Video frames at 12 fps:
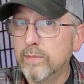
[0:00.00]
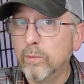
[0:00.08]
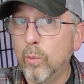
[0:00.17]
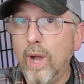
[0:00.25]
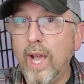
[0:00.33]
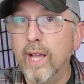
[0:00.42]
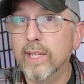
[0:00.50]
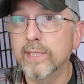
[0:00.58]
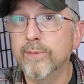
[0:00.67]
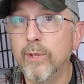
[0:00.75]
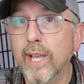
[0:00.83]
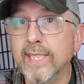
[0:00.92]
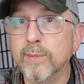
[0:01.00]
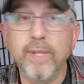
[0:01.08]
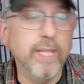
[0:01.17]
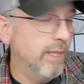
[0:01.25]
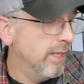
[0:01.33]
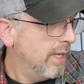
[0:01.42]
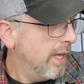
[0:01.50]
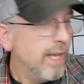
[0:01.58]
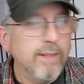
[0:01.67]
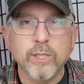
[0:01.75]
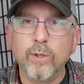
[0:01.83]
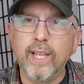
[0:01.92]
Wise, if you ask me.
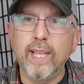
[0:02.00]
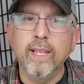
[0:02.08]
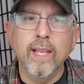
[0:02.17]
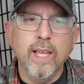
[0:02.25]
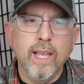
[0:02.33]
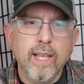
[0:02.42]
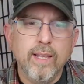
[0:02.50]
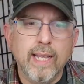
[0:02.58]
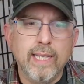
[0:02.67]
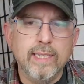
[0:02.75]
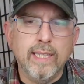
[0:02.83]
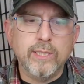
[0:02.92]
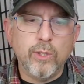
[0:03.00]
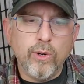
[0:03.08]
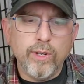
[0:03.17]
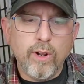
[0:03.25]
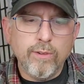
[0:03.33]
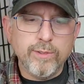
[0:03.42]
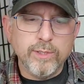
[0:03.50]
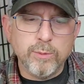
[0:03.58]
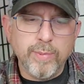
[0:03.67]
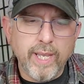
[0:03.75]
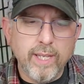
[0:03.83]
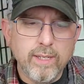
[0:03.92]
So they started off in
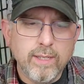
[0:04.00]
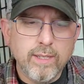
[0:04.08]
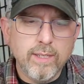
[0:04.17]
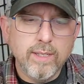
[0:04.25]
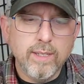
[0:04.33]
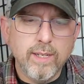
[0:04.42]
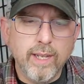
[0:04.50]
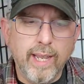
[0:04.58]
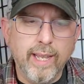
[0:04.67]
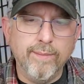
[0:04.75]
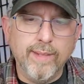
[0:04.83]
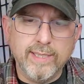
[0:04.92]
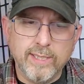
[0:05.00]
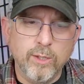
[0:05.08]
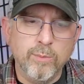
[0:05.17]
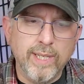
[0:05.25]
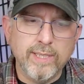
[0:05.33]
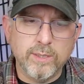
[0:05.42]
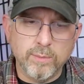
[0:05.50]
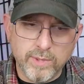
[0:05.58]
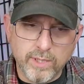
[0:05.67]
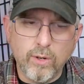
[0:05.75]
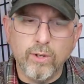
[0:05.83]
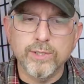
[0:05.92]
Japan, and they still make some
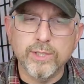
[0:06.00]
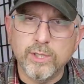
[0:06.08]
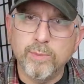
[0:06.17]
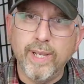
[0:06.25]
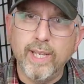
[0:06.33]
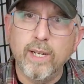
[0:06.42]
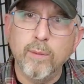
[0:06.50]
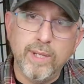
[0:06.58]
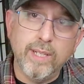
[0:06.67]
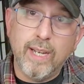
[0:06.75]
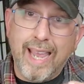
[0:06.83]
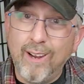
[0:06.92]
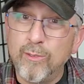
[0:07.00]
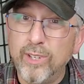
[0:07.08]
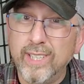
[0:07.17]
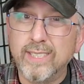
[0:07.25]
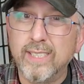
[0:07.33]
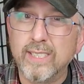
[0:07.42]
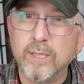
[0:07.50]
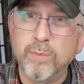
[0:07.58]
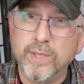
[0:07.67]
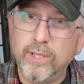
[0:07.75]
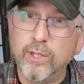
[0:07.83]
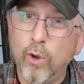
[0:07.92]
guitars in Japan. I mean, Alvarez doesn't,
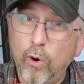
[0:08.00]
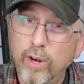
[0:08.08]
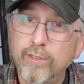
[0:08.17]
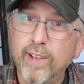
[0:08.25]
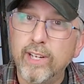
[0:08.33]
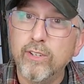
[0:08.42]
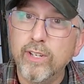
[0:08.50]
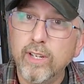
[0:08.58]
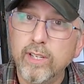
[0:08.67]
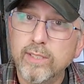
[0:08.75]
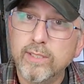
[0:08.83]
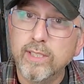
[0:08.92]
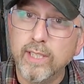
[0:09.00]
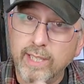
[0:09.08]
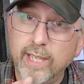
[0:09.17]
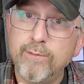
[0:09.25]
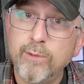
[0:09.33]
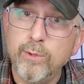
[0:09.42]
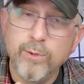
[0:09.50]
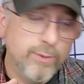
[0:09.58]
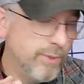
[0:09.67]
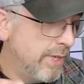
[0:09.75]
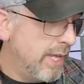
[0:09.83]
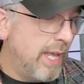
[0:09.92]
but the Yari factory does in Gifu.
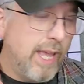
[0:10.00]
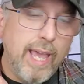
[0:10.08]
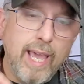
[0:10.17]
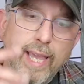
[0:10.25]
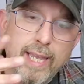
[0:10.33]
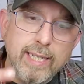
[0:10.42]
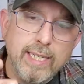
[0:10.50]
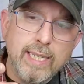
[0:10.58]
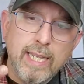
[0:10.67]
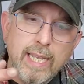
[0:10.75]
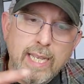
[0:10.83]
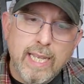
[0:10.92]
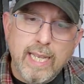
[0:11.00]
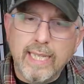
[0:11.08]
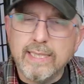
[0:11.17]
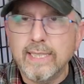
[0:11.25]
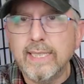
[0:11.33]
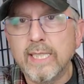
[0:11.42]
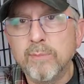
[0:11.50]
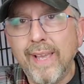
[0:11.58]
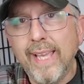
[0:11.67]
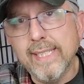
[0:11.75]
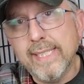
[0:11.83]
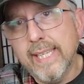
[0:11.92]
And that's a
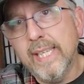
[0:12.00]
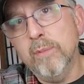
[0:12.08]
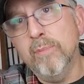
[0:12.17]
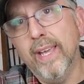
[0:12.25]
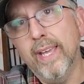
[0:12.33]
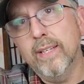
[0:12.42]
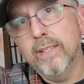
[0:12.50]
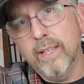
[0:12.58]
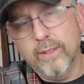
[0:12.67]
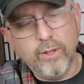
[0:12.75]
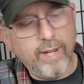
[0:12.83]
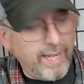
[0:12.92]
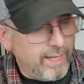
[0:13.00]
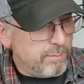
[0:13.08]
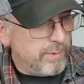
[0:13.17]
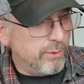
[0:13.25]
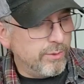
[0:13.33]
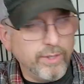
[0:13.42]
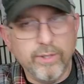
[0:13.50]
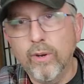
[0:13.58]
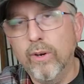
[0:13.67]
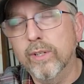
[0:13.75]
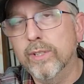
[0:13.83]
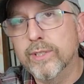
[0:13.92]
6-man team, man, and they're hand building
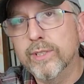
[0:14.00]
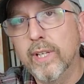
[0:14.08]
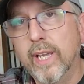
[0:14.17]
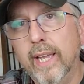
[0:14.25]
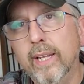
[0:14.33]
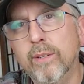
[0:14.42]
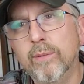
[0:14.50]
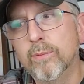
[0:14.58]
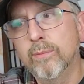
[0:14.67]
guitars. And